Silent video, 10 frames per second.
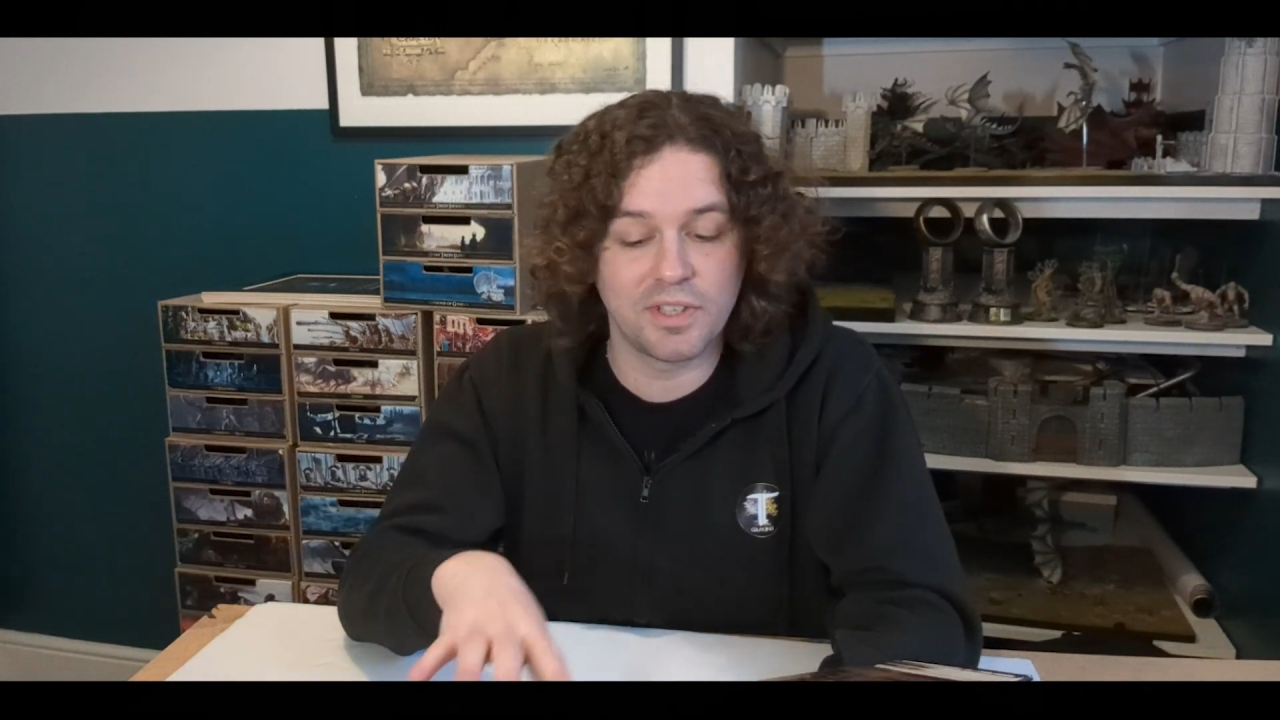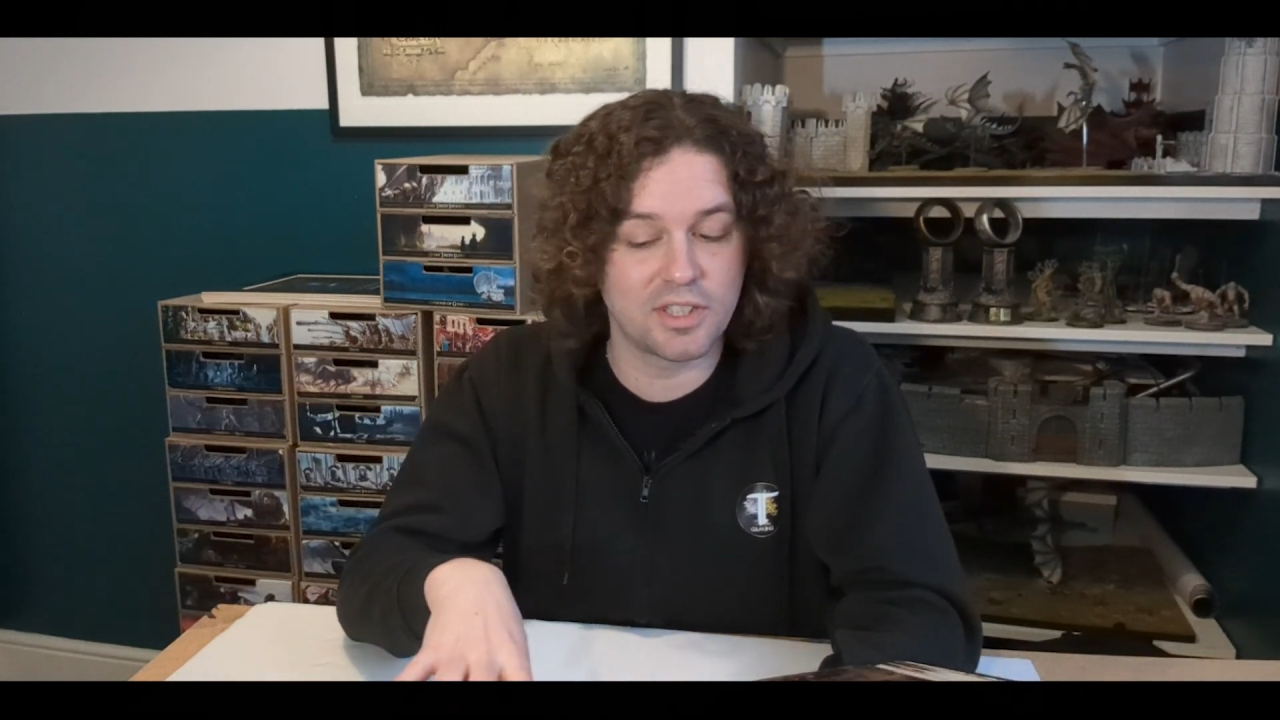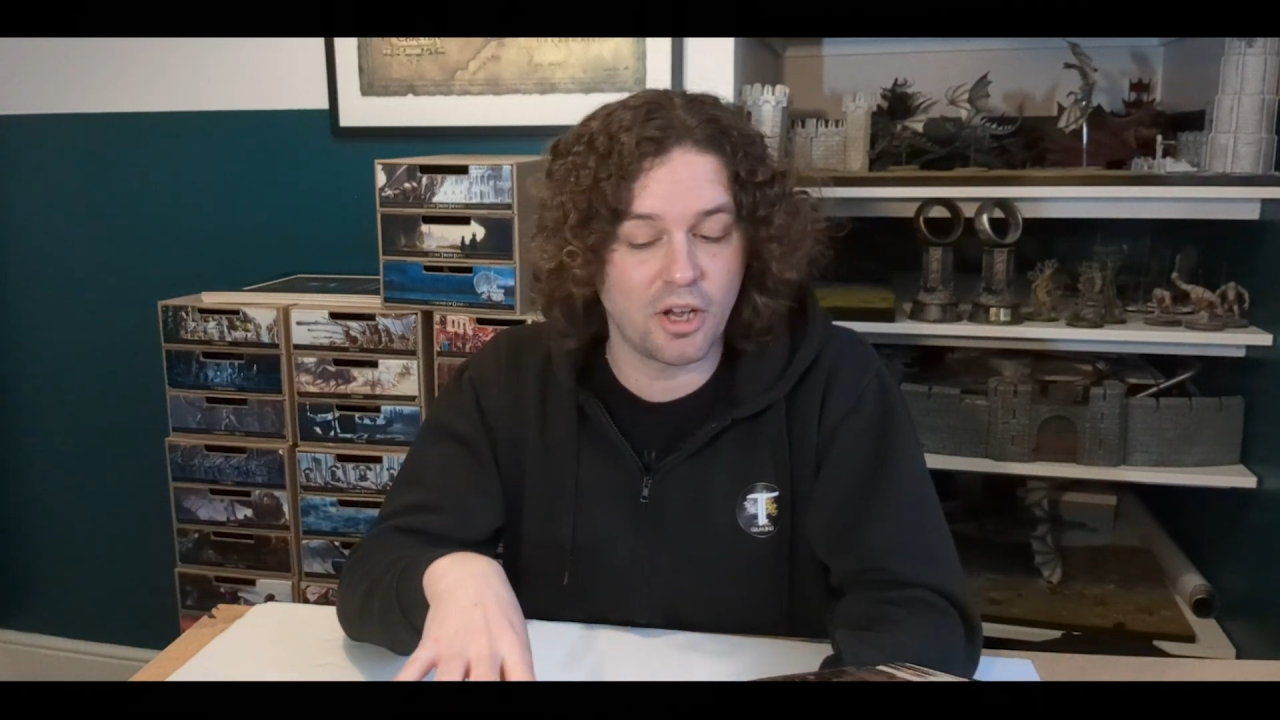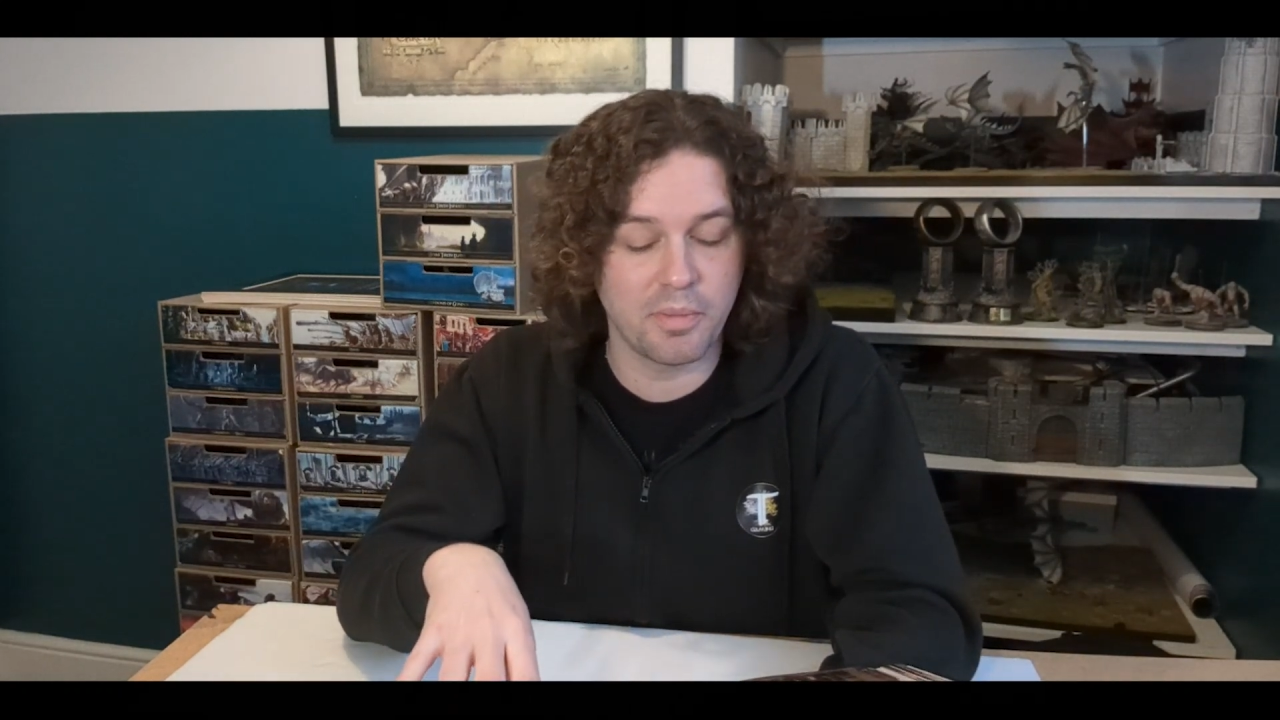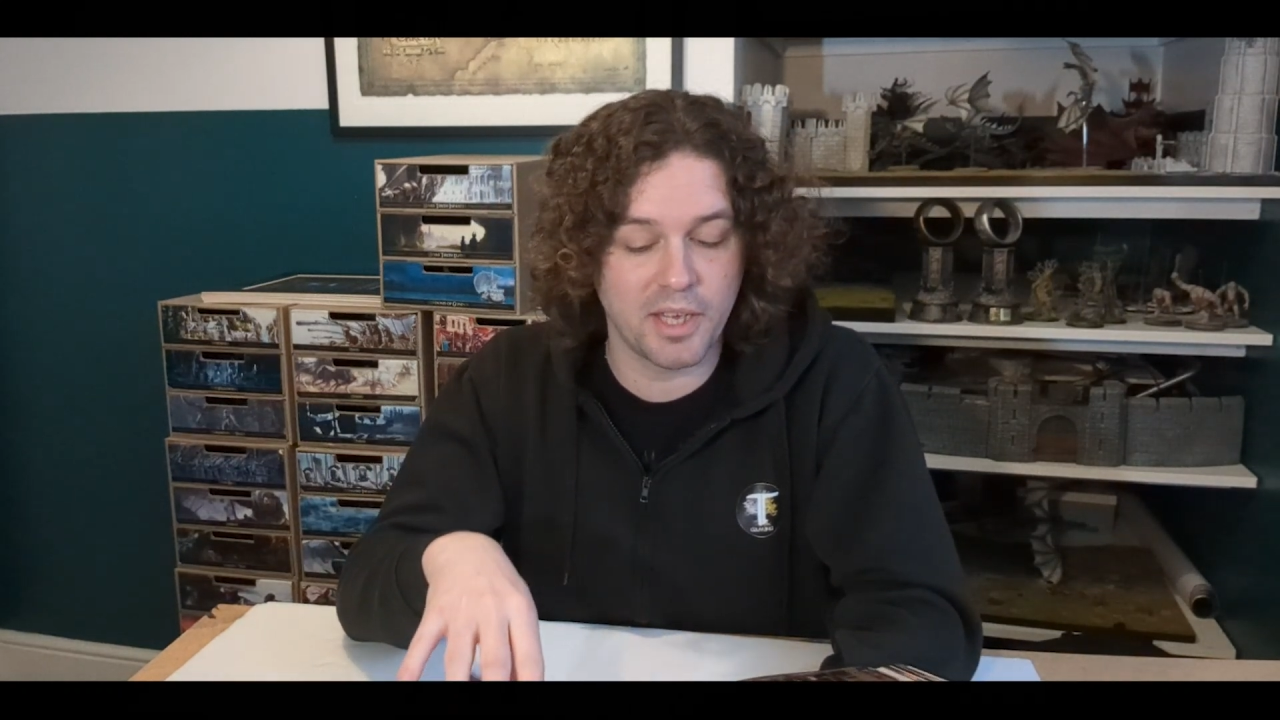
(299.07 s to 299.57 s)
this
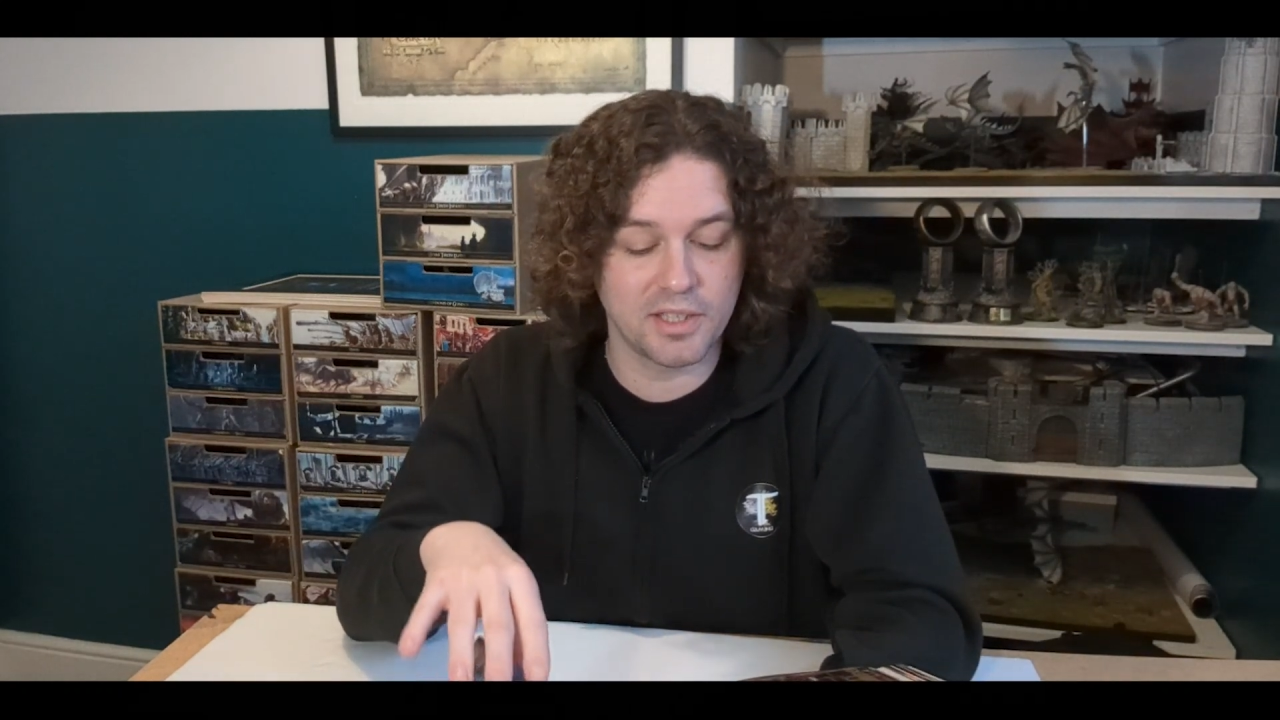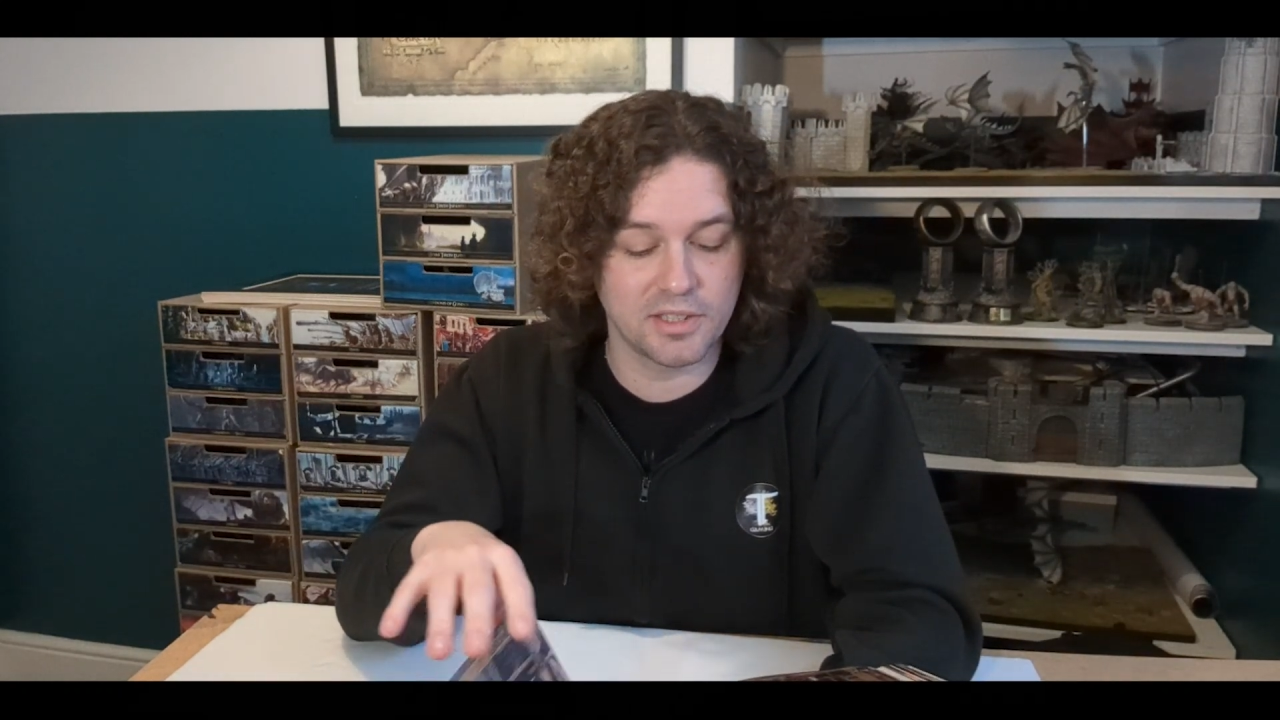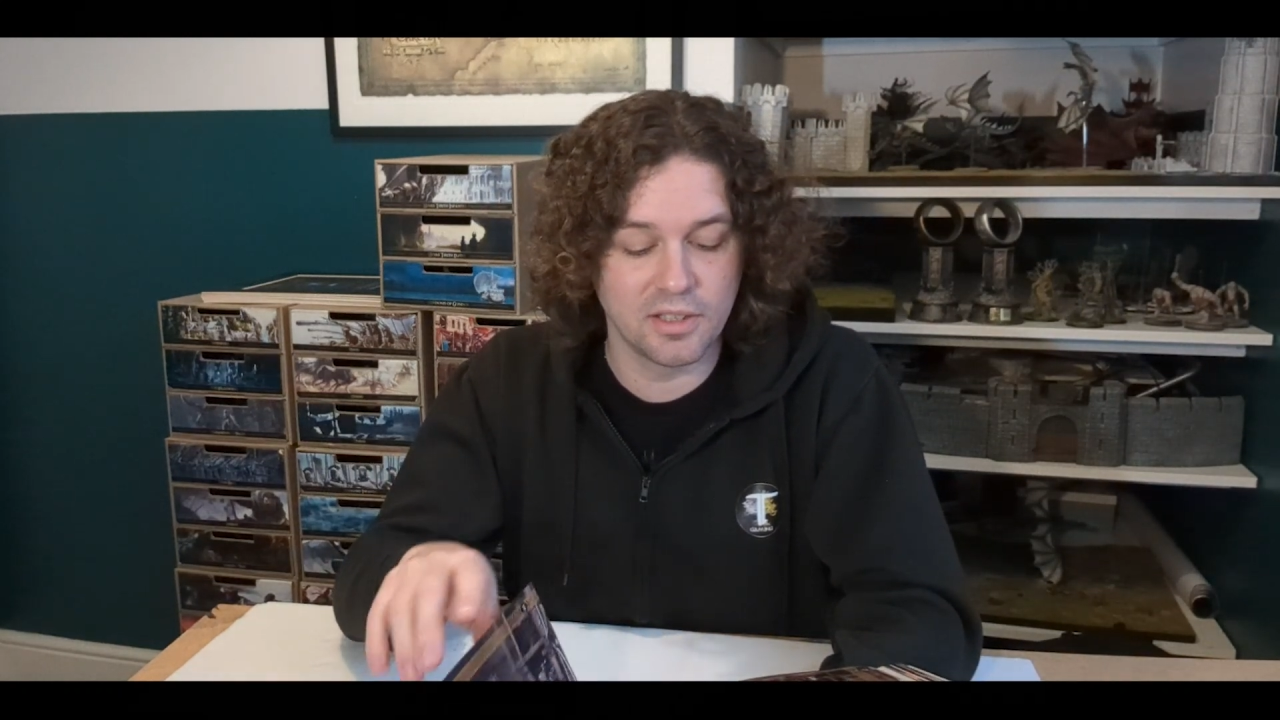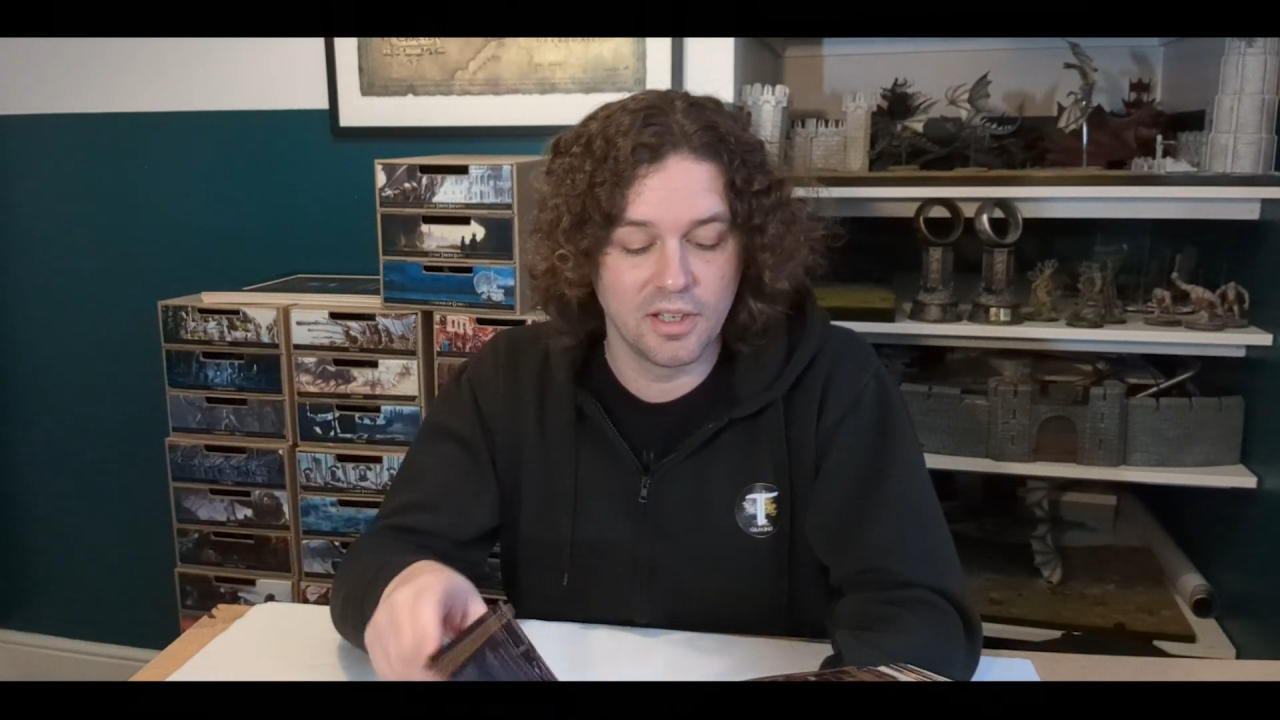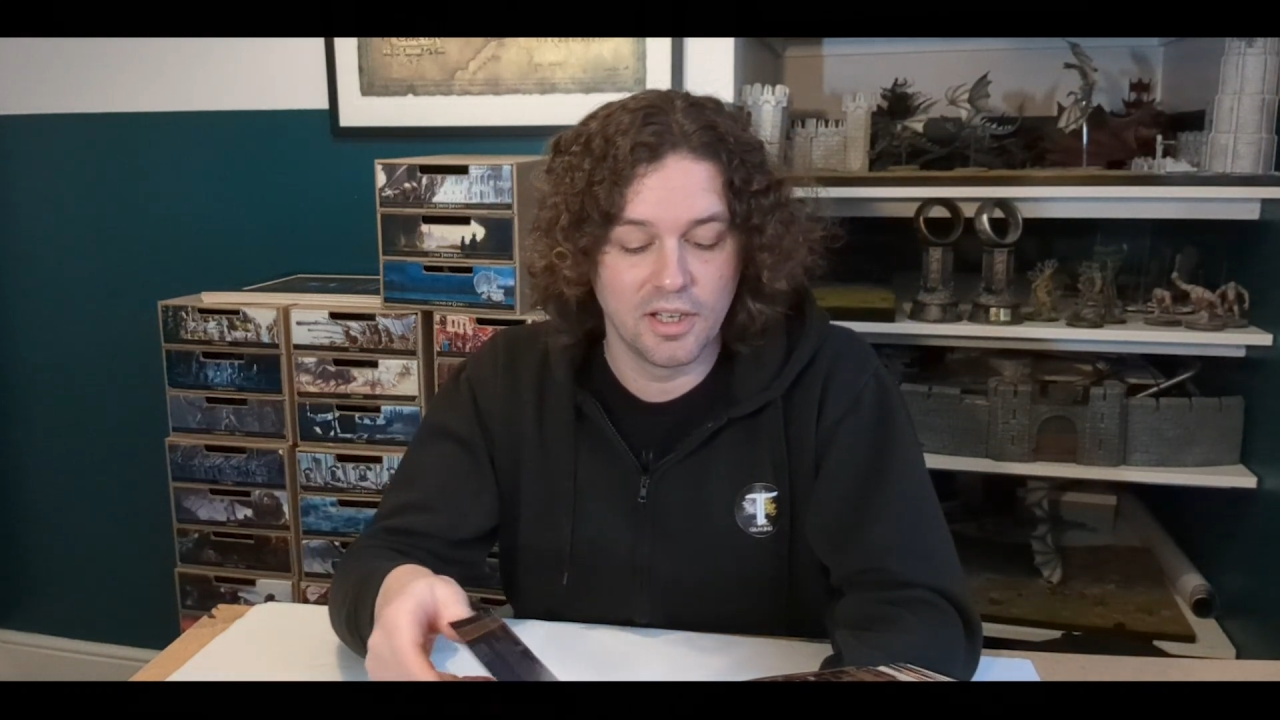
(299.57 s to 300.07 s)
army is.